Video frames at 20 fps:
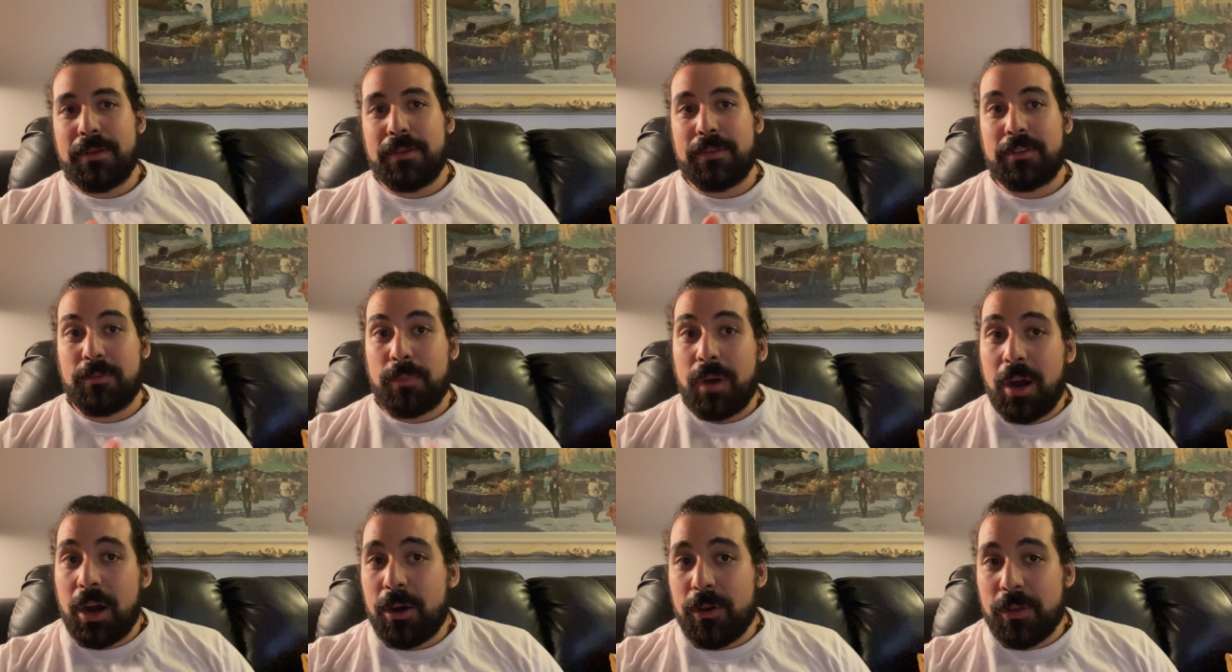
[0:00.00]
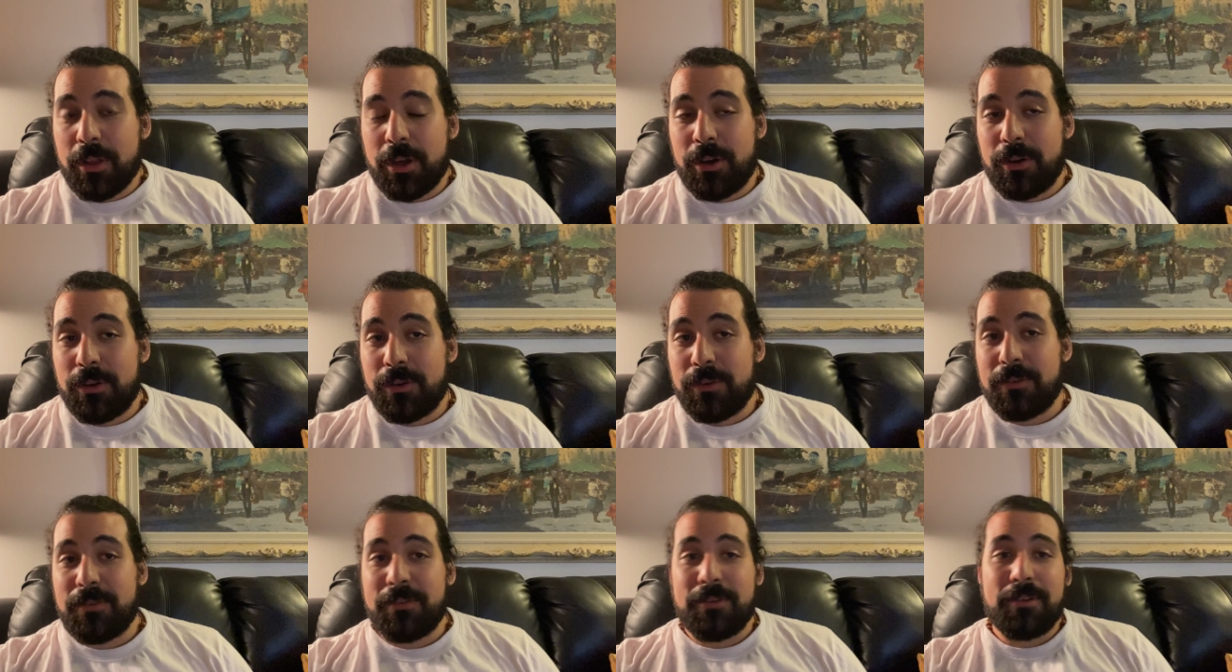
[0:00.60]
Tomorrow,
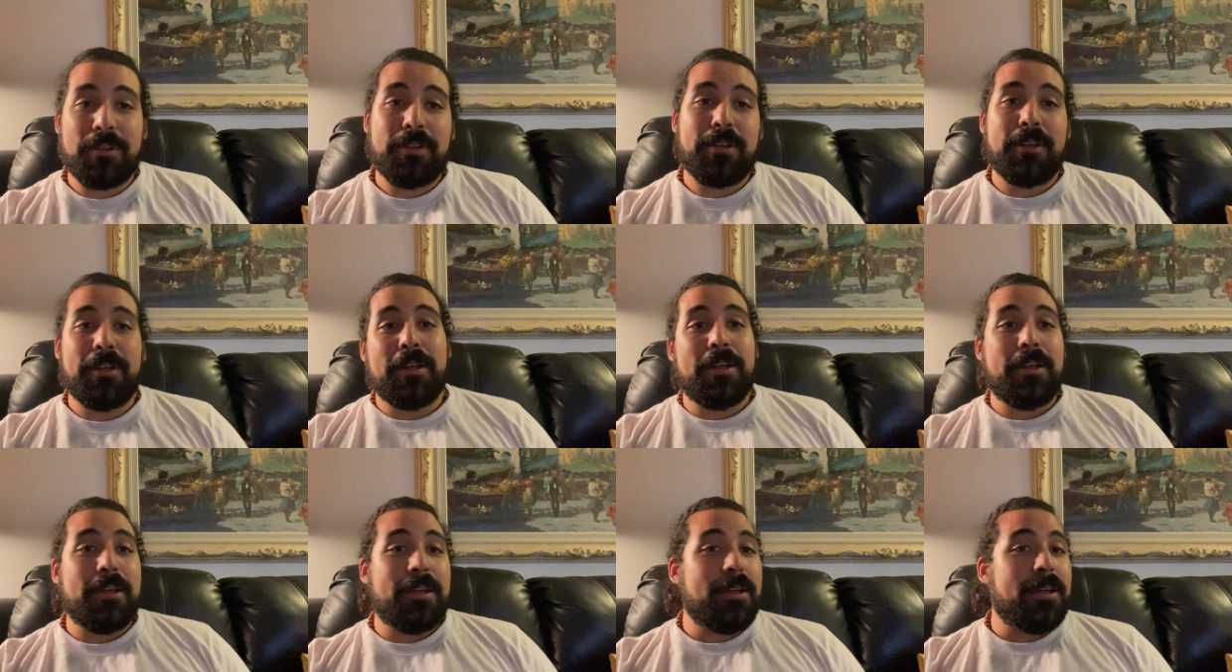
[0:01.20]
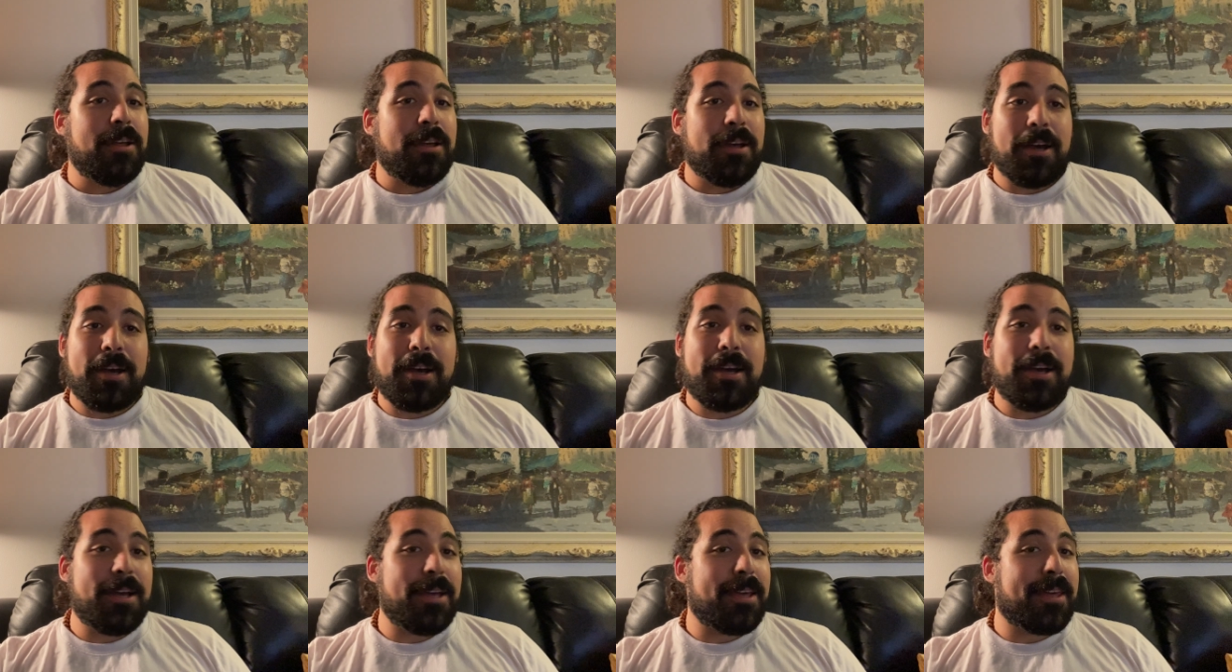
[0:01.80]
though,
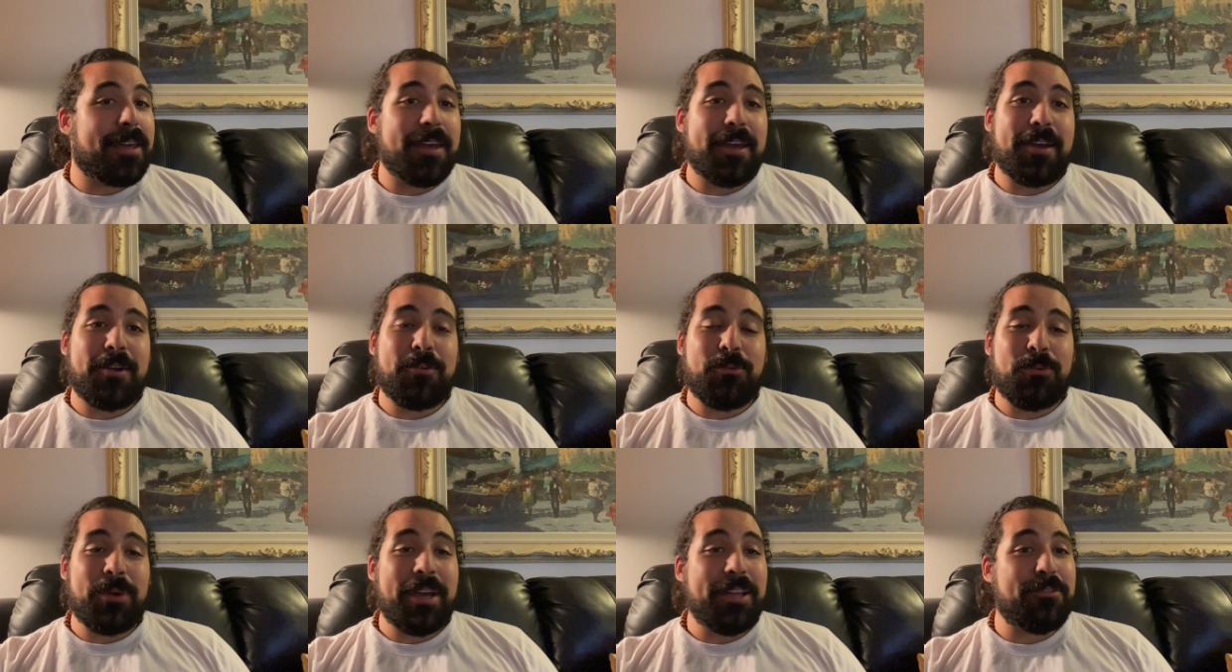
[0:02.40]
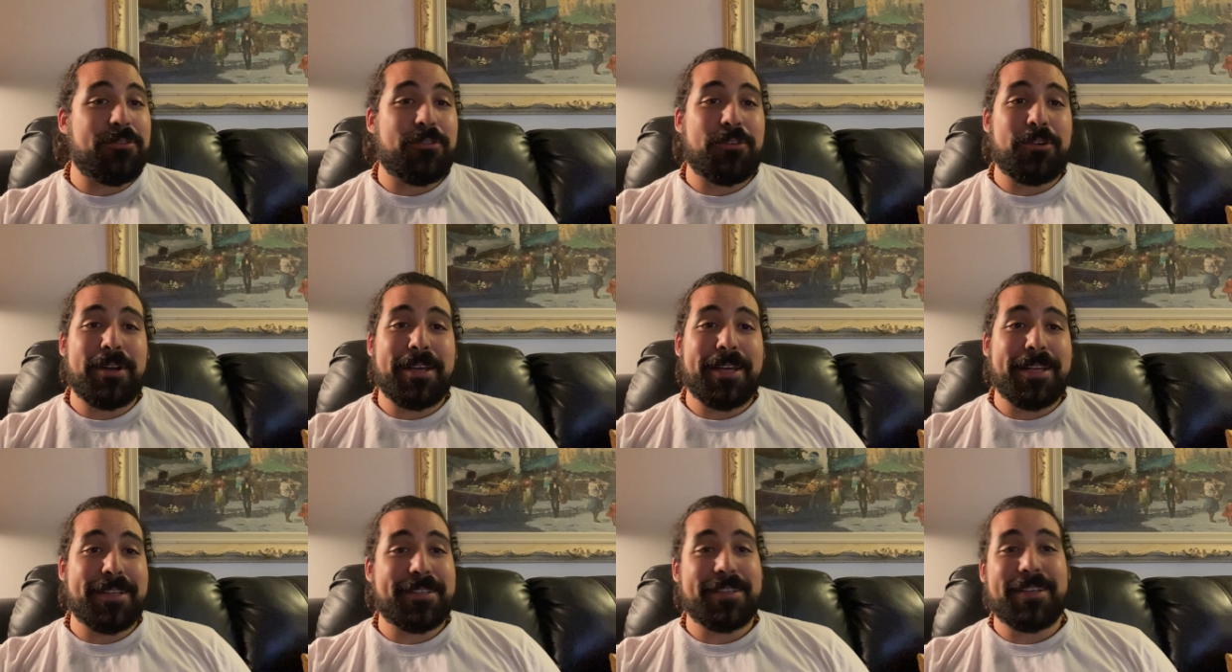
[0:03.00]
I can't wait
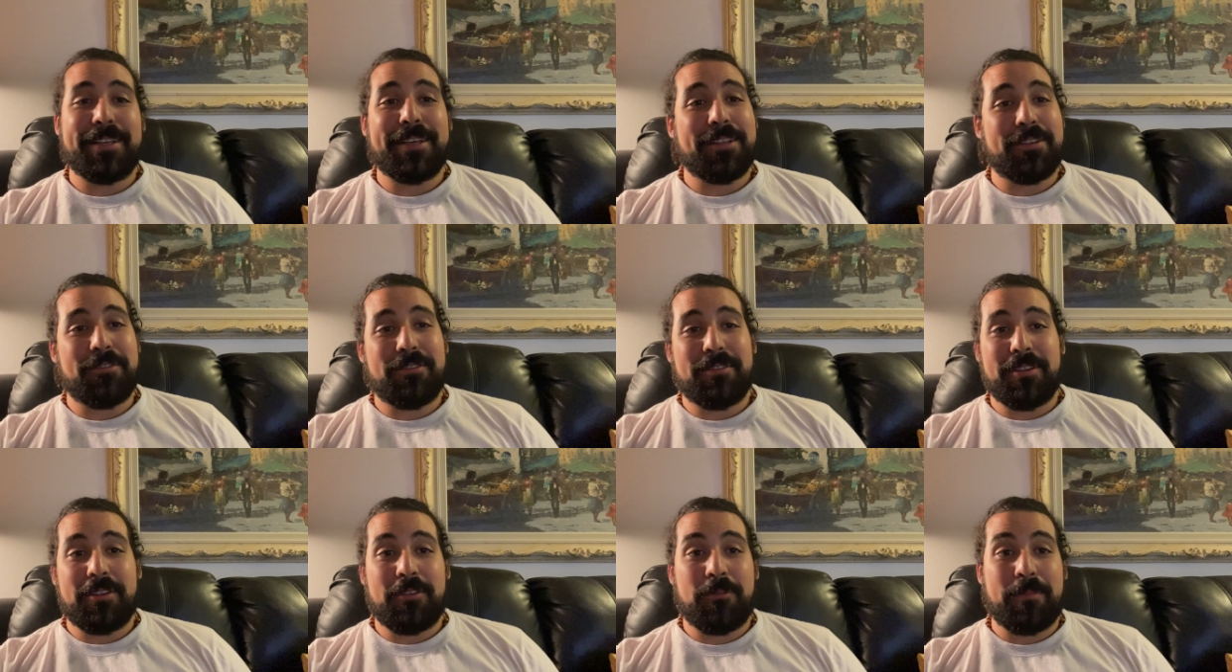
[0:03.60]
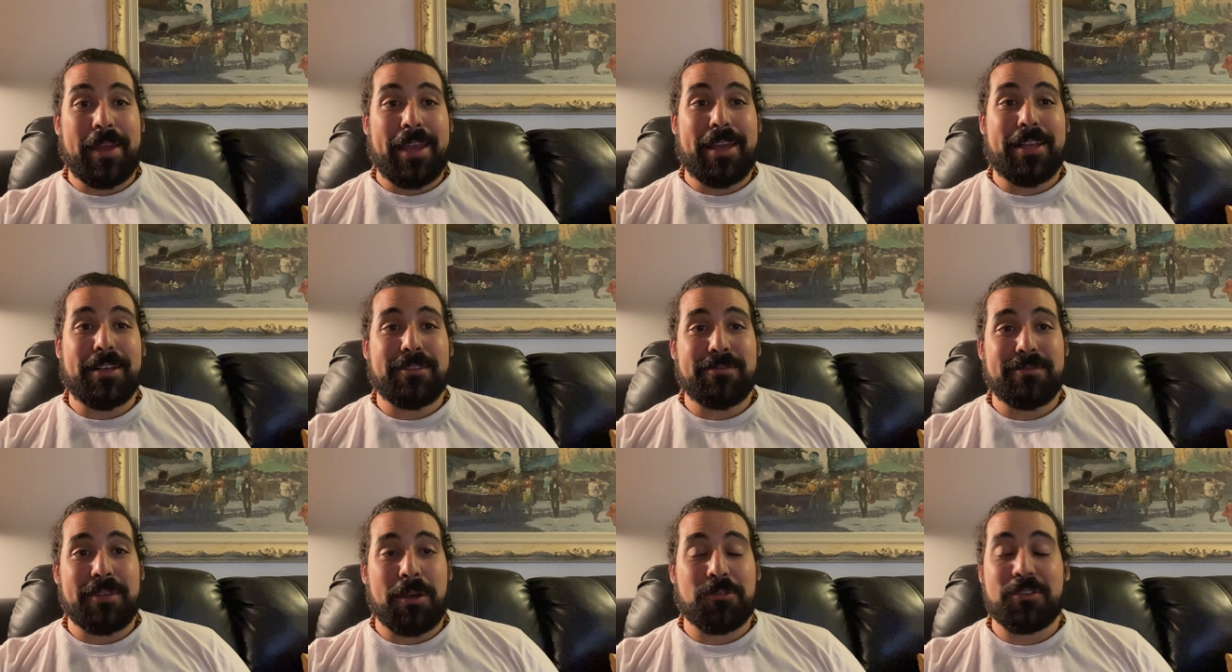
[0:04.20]
for Italy and
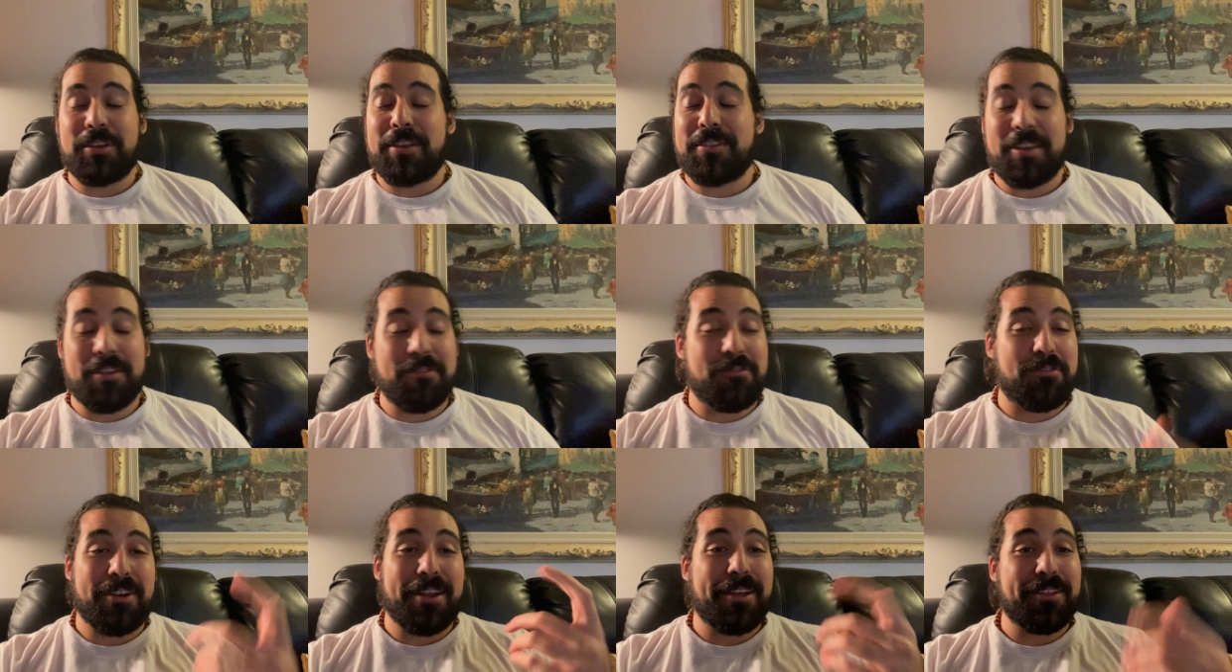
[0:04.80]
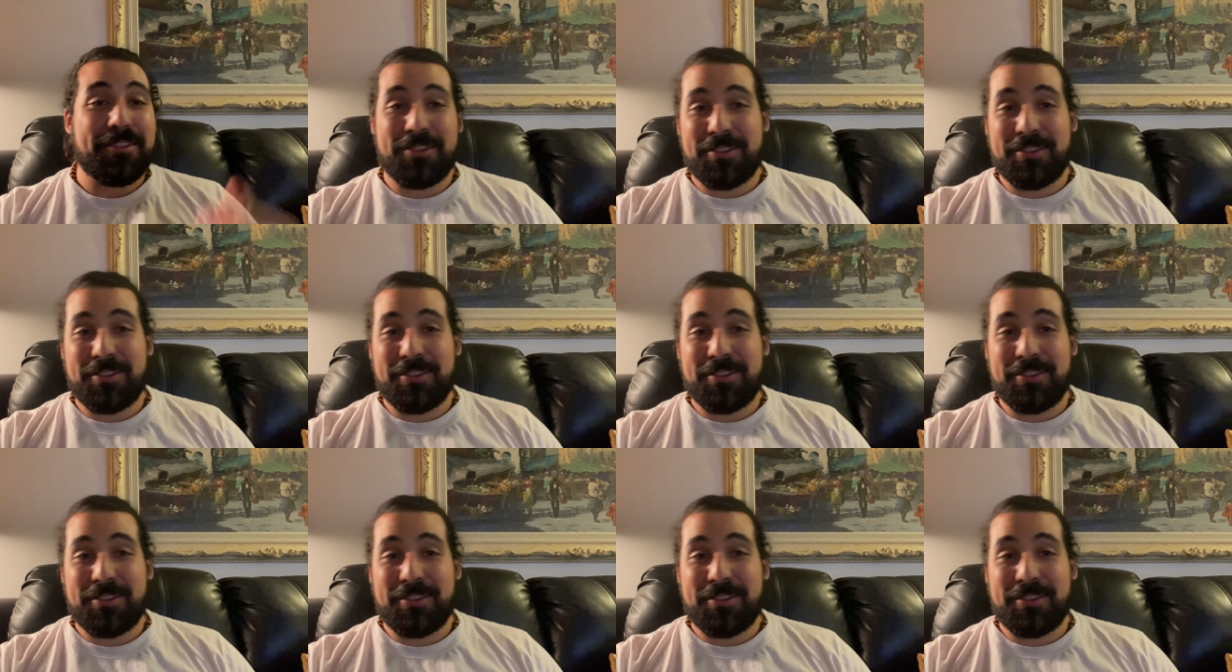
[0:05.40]
Spain. I was going to say France.